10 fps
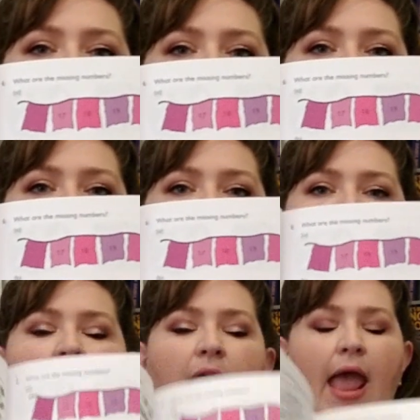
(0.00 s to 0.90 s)

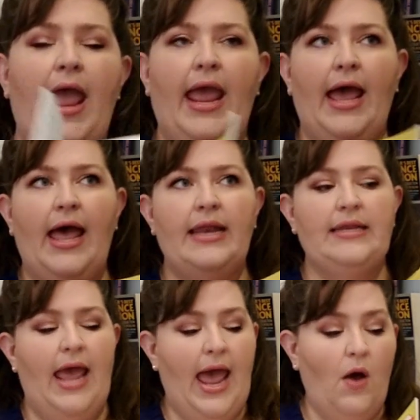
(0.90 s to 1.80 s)
grade,
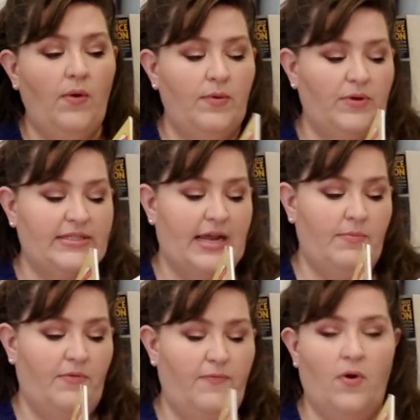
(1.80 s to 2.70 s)
and how it was set
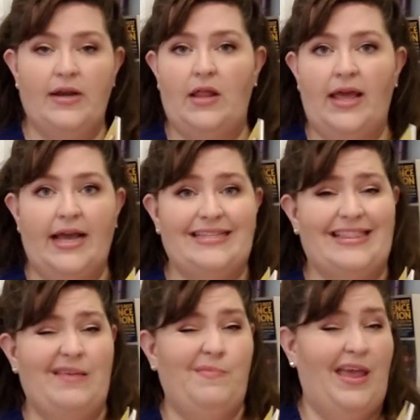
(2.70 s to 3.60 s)
up before. Now, like I
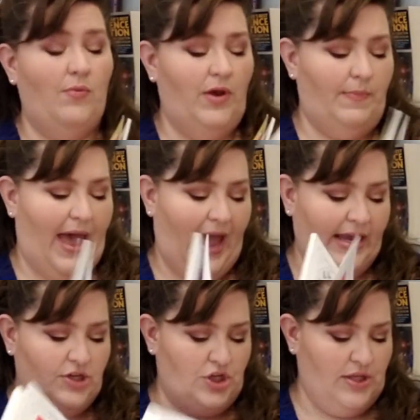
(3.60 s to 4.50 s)
said, they may
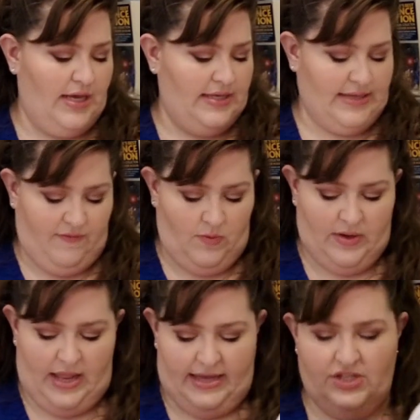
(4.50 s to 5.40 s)
repackage things.
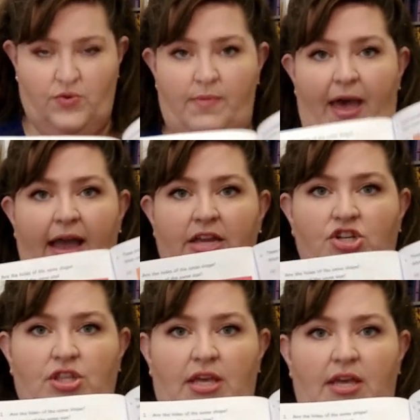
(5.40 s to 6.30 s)
Everyone likes to
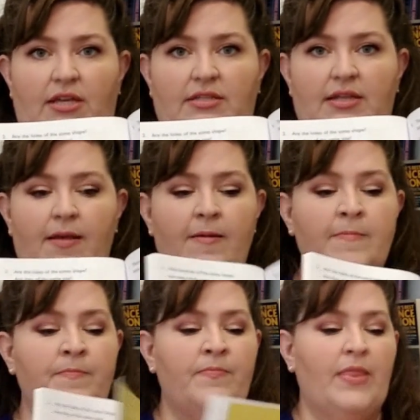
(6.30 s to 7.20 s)
repackage things.
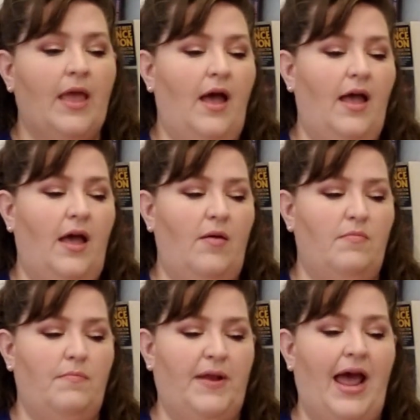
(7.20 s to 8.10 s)

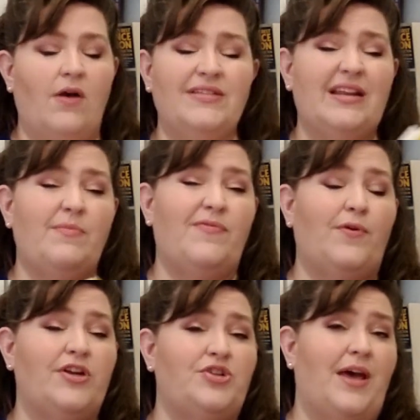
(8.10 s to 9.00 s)
But how it was set up
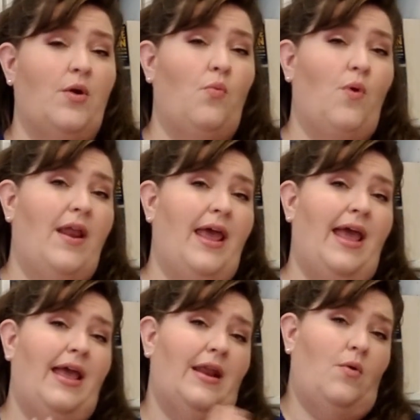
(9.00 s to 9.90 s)
before is you had a
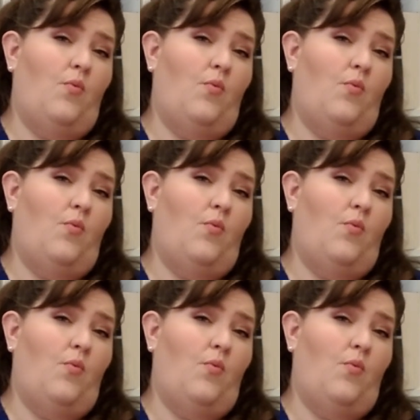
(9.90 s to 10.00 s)
1A and a